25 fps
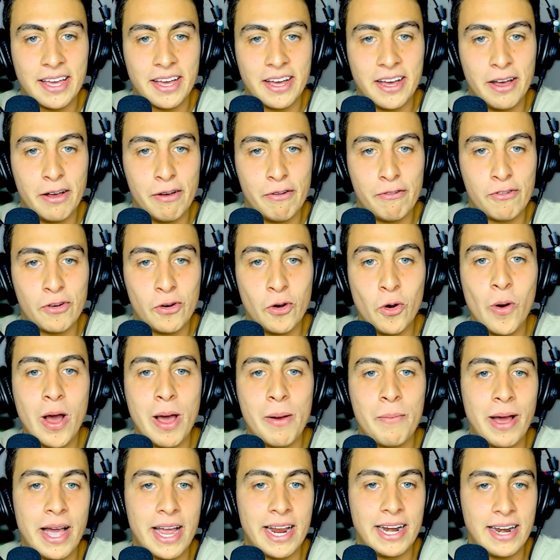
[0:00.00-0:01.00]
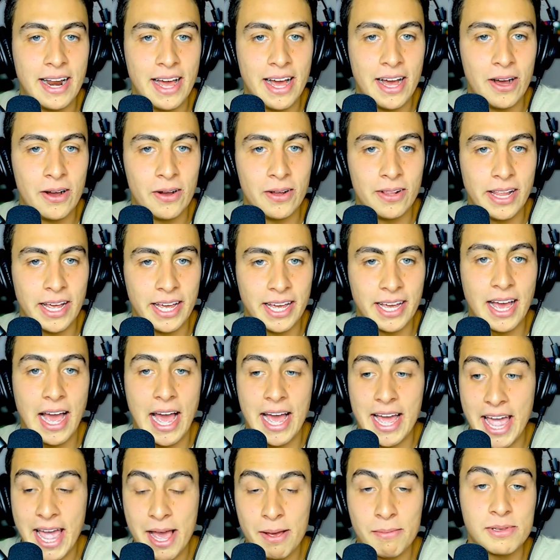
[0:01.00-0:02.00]
of who am I now? Like
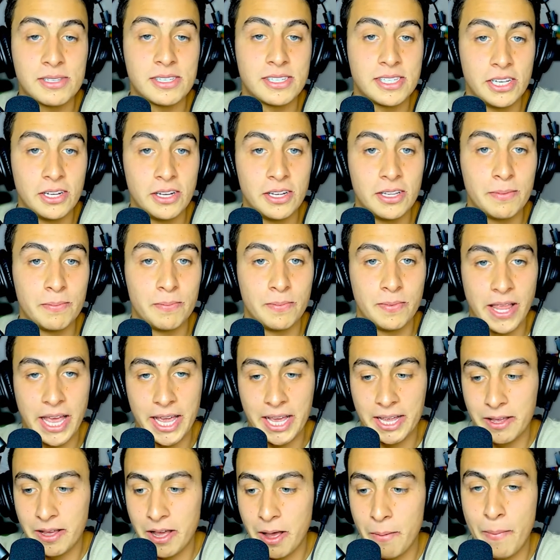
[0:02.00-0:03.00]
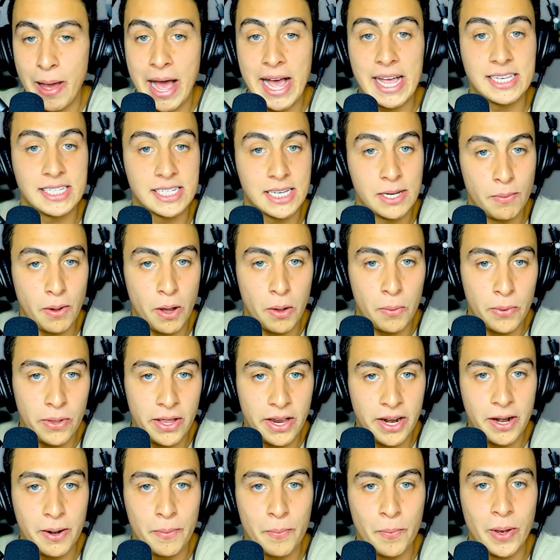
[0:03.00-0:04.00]
I am still like a basketball
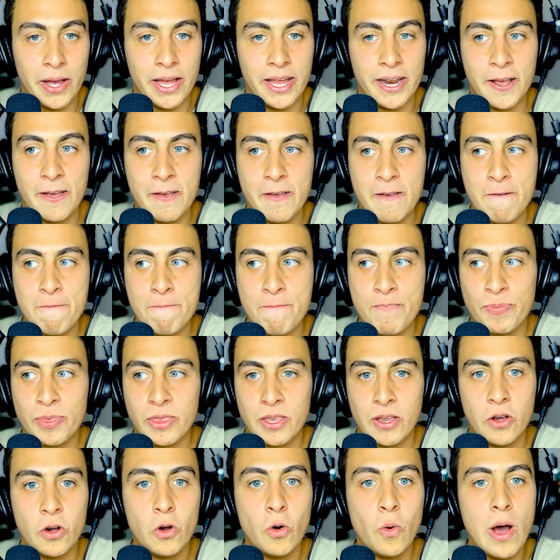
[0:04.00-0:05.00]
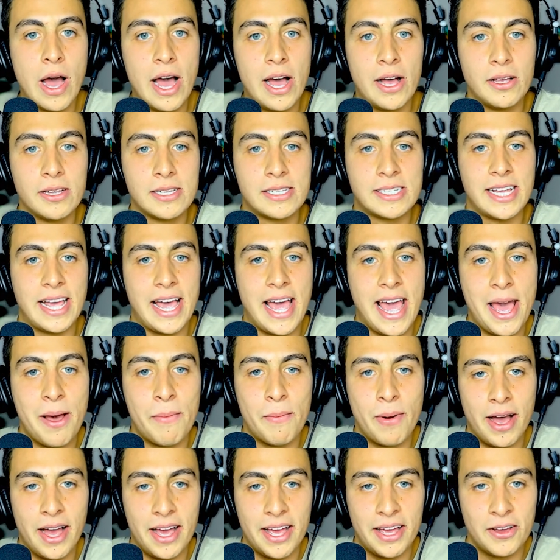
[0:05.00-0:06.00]
player, but who else am
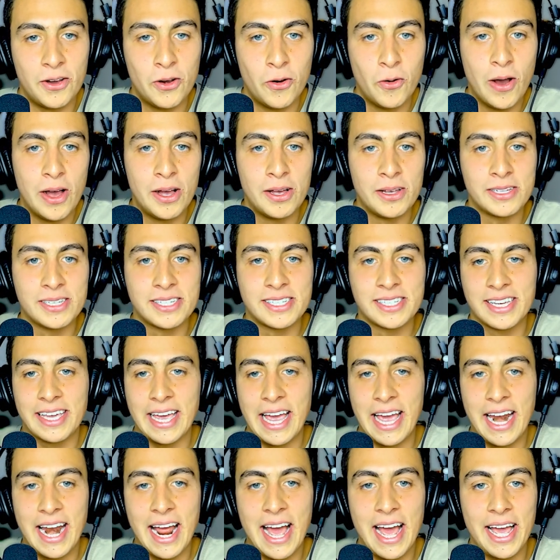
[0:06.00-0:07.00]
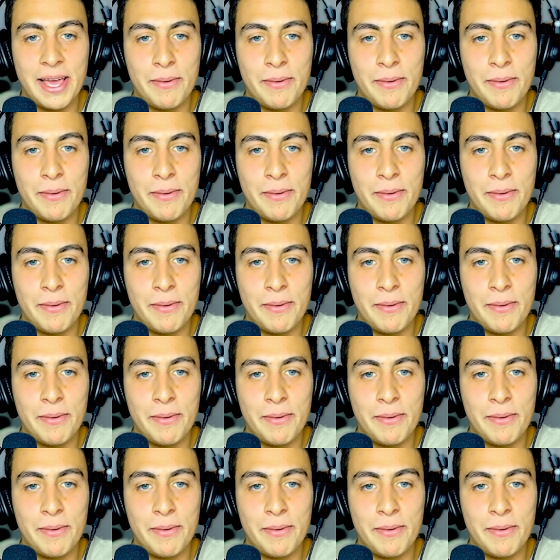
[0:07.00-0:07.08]
I? Who else can I